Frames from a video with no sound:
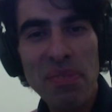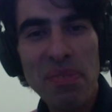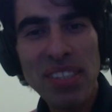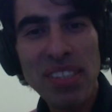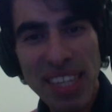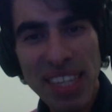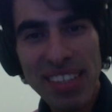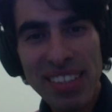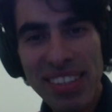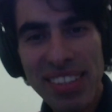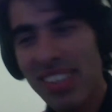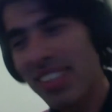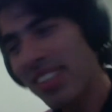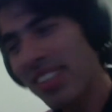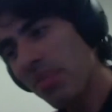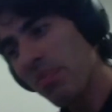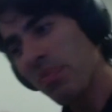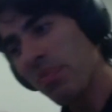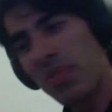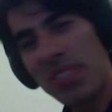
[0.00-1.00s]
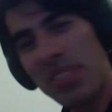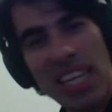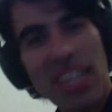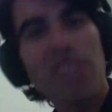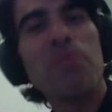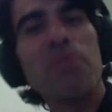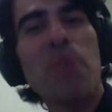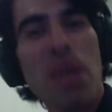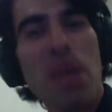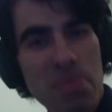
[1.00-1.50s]
And then the
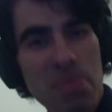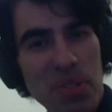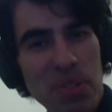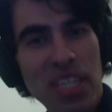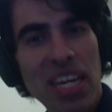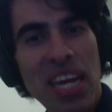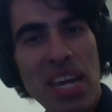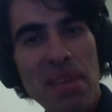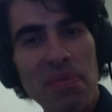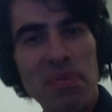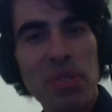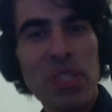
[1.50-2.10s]
second paper came,